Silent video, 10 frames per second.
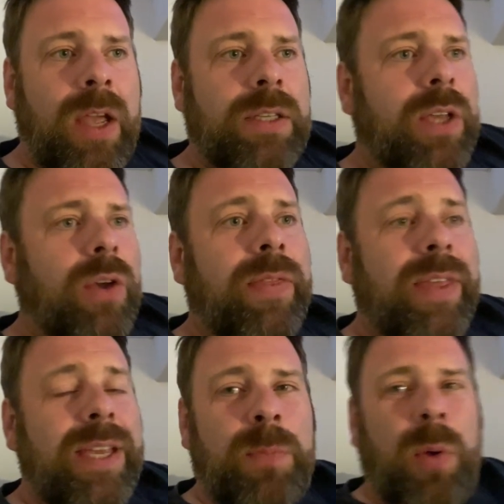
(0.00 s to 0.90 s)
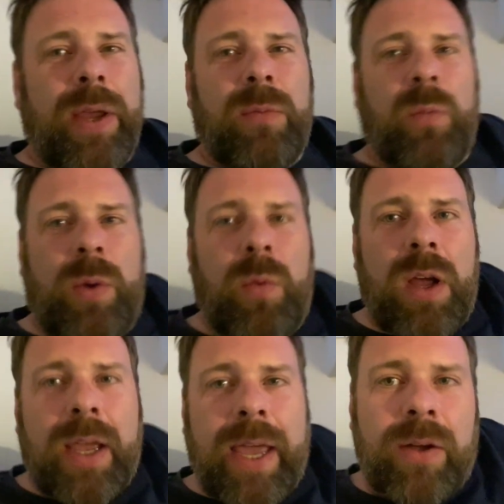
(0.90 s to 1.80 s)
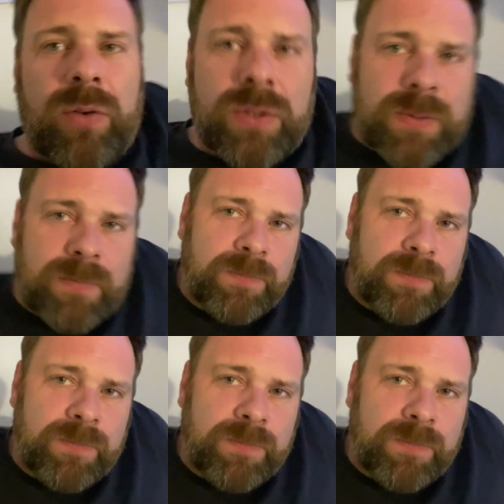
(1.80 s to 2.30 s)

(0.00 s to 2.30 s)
So at this point, we work out,